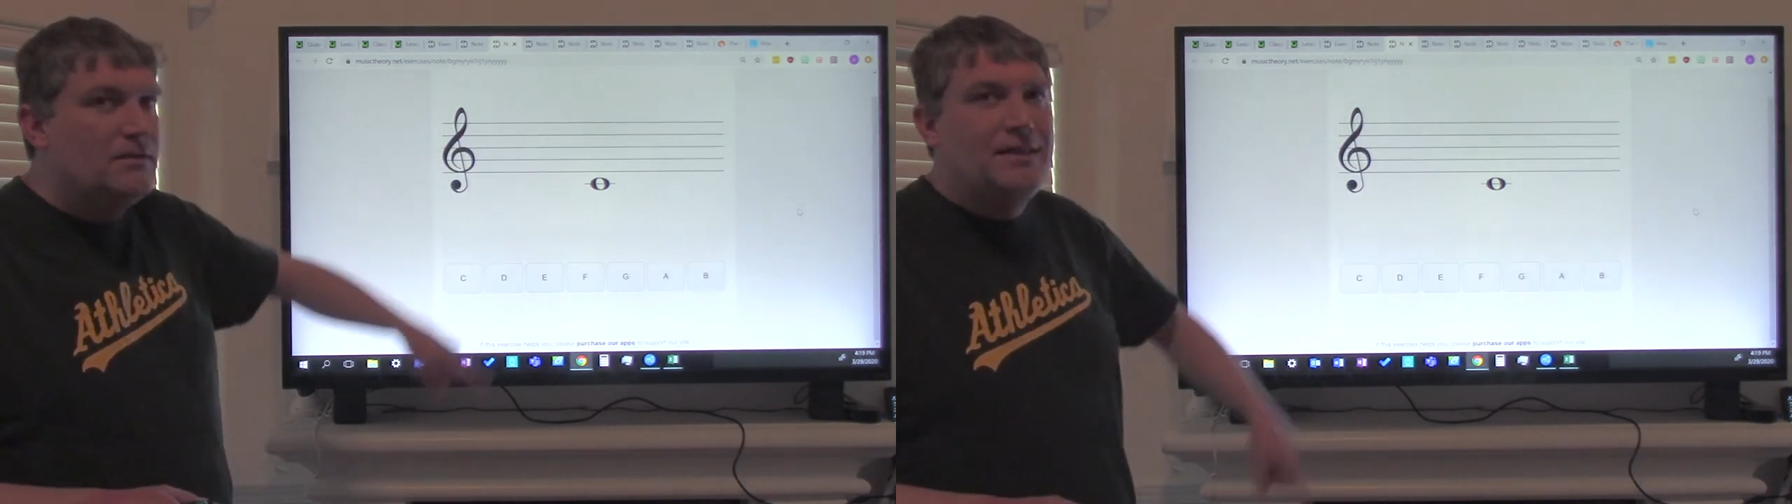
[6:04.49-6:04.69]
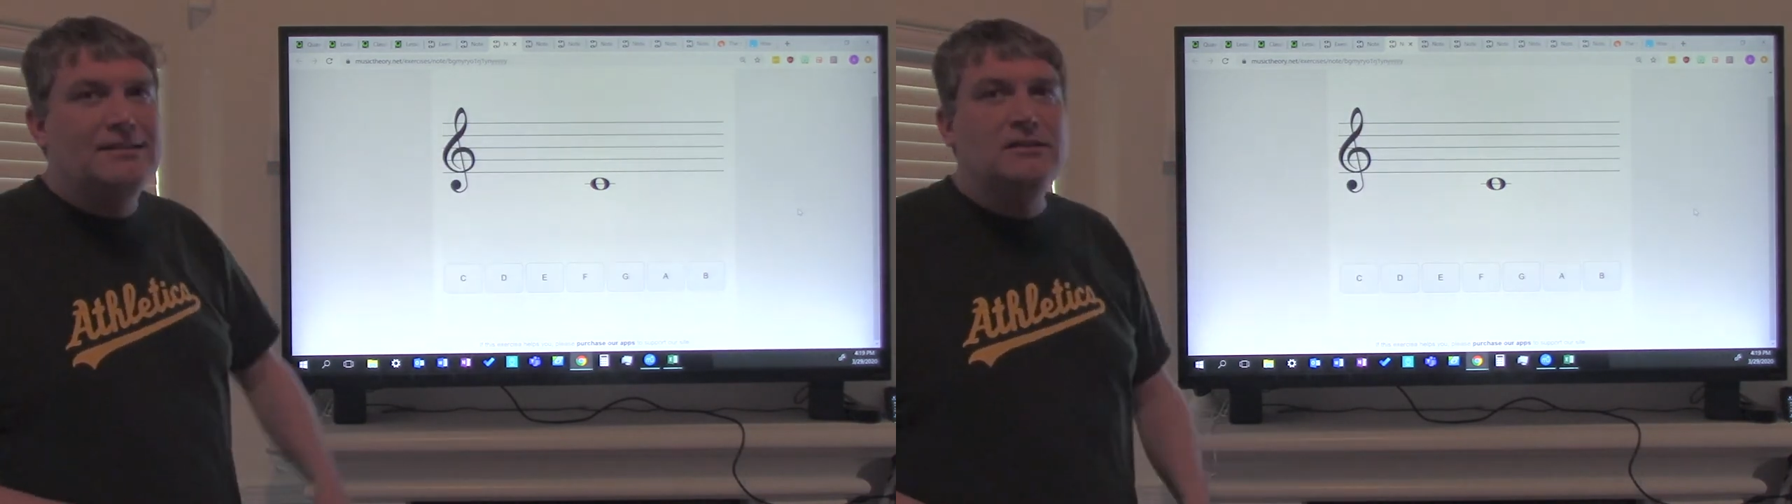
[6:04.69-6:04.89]

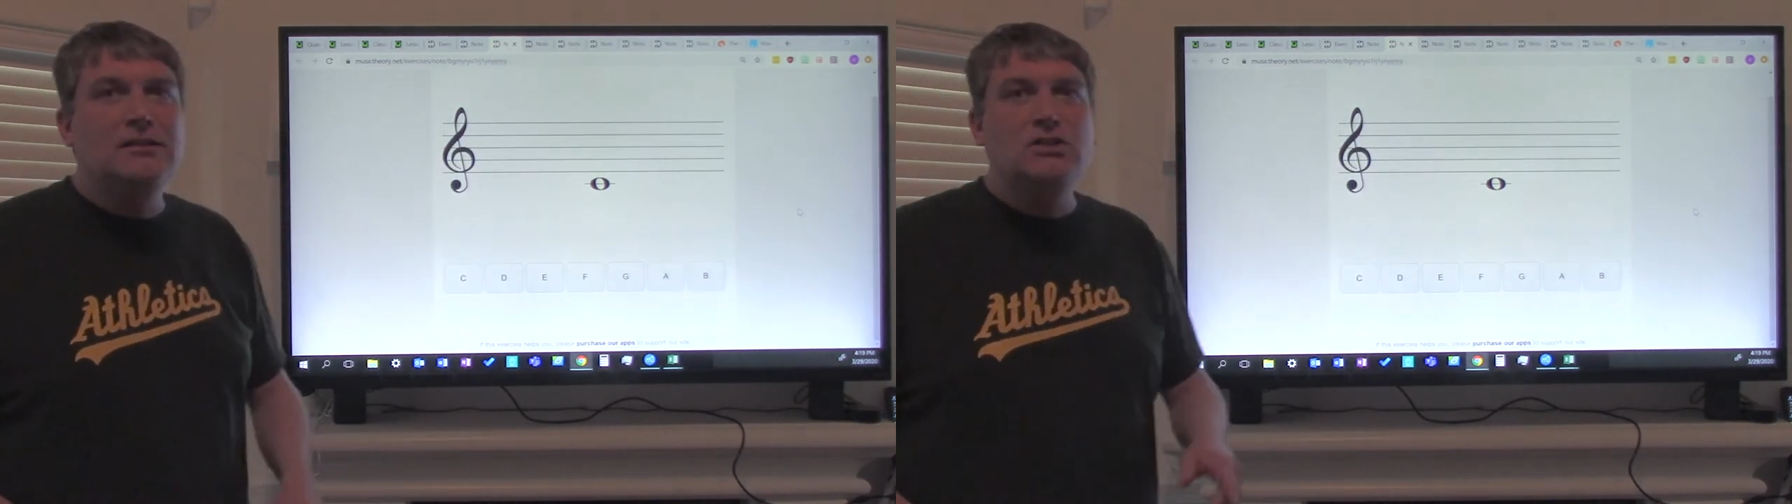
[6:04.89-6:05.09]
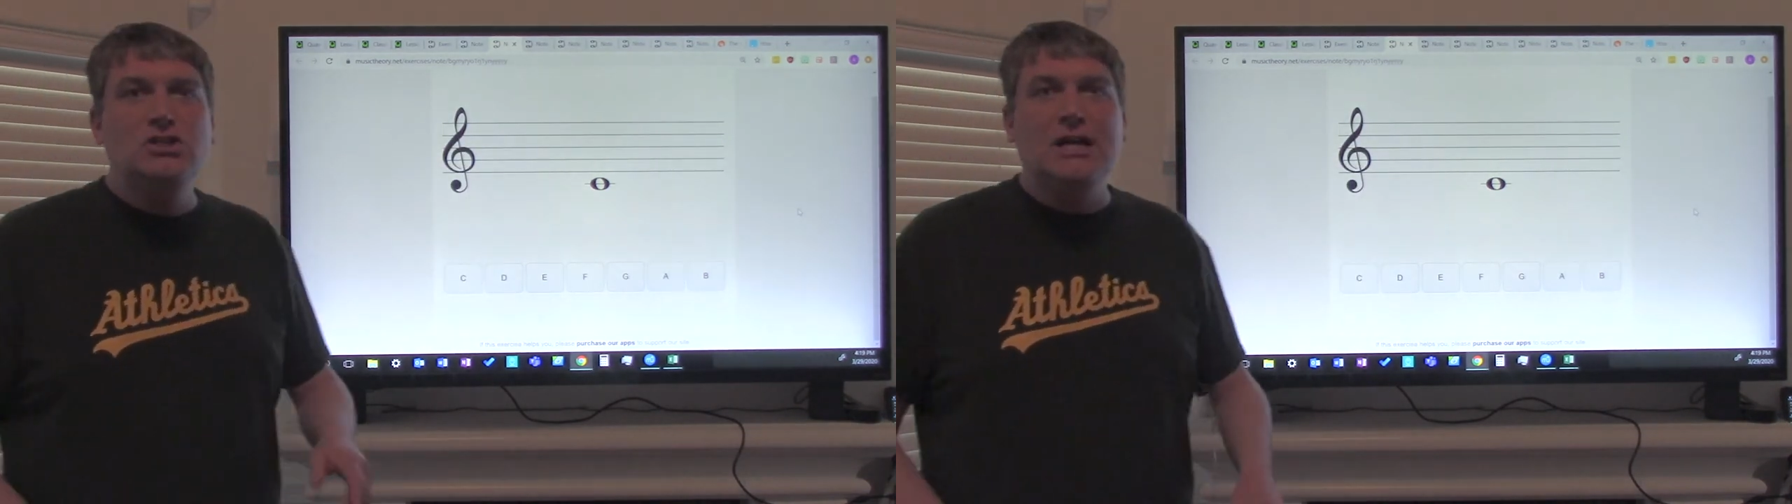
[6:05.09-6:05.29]
That's
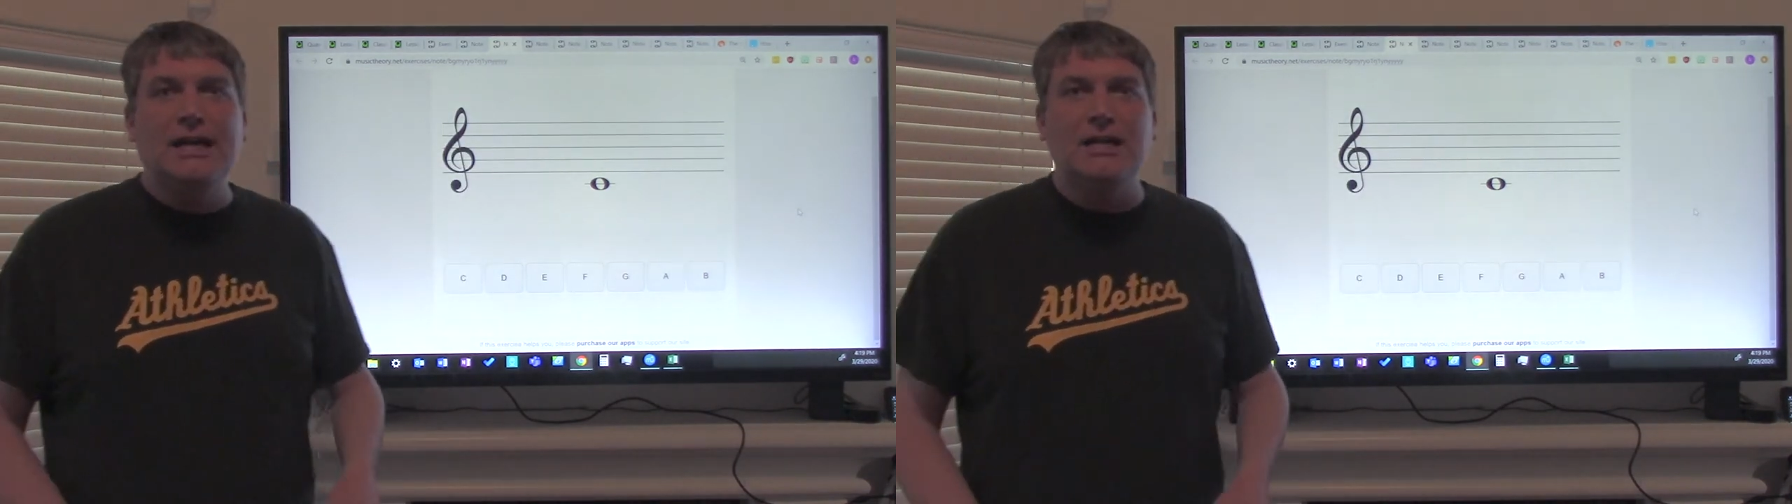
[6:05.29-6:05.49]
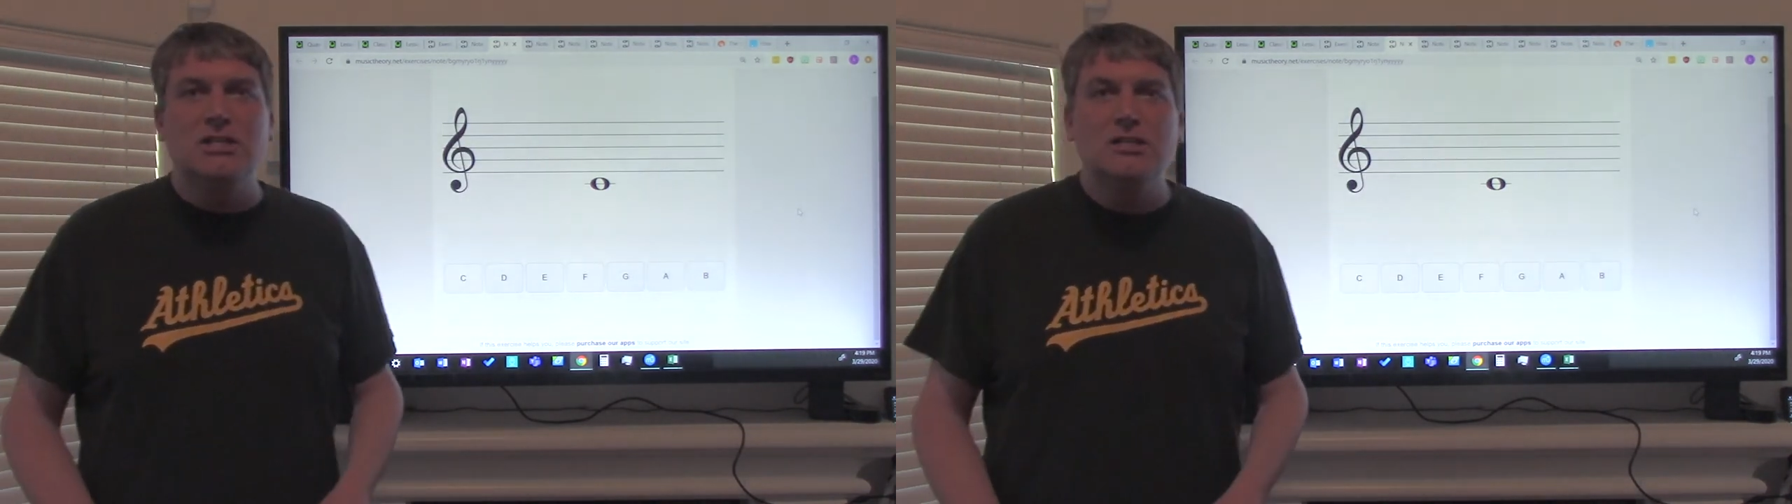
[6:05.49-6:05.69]
gonna
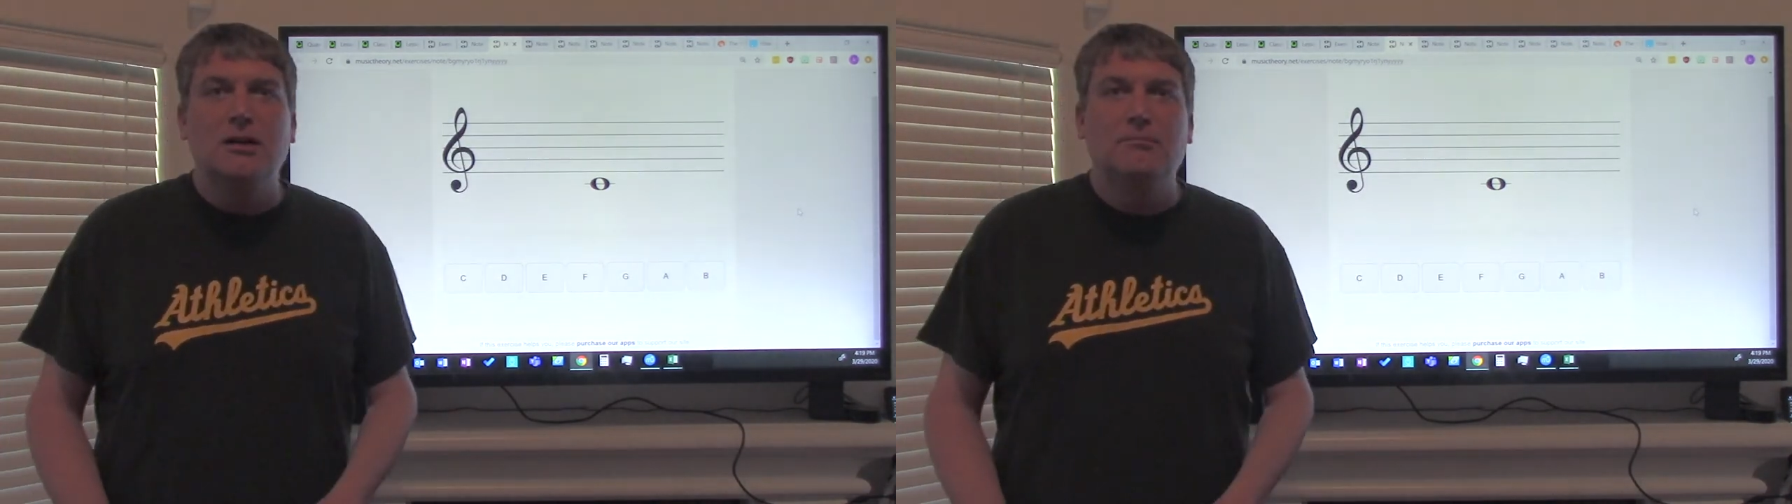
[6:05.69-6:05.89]
change,